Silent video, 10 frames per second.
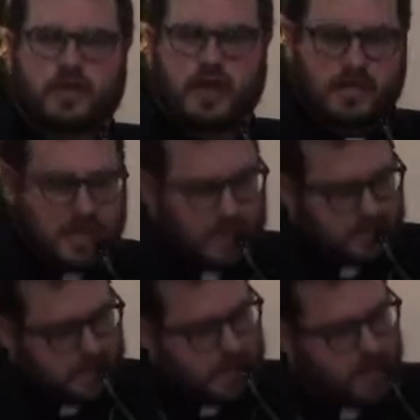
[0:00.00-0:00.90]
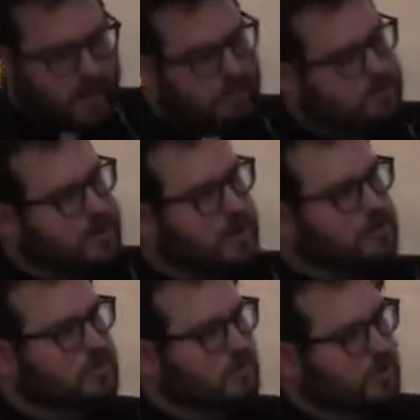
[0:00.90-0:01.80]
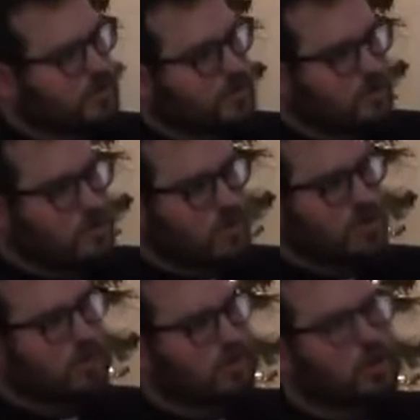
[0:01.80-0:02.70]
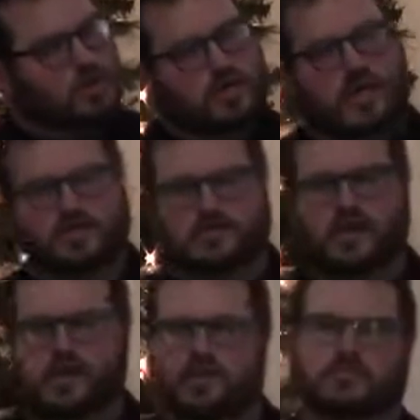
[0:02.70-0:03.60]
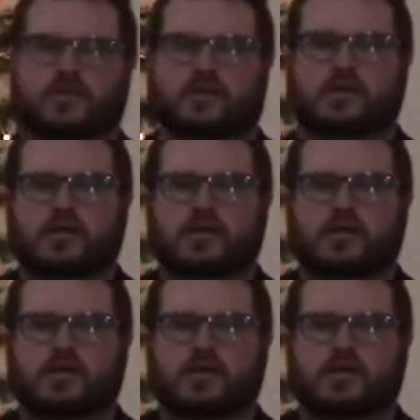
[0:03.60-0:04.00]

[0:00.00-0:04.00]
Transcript: And yet now we are told the word of the Lord has come